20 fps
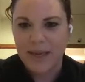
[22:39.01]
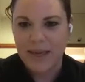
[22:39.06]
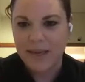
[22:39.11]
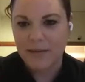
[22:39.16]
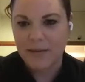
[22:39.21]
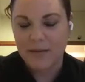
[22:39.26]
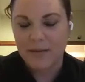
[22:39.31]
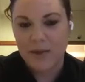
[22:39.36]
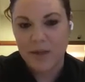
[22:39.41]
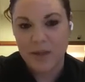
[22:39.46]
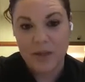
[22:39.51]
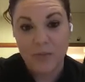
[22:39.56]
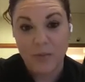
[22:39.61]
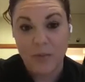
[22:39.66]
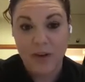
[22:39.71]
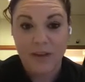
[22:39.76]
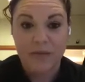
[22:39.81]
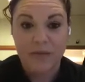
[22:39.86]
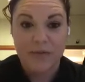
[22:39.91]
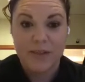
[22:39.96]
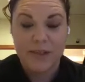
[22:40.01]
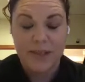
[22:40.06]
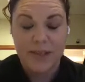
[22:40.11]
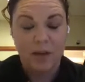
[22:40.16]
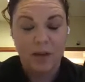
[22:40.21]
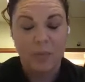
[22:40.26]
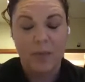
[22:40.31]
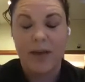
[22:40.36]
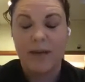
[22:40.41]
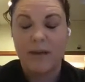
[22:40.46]
I just would have
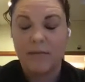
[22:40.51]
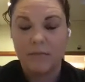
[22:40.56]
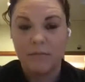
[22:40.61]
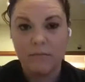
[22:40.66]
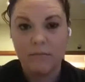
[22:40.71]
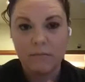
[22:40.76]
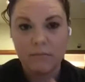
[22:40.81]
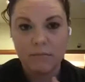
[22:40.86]
still been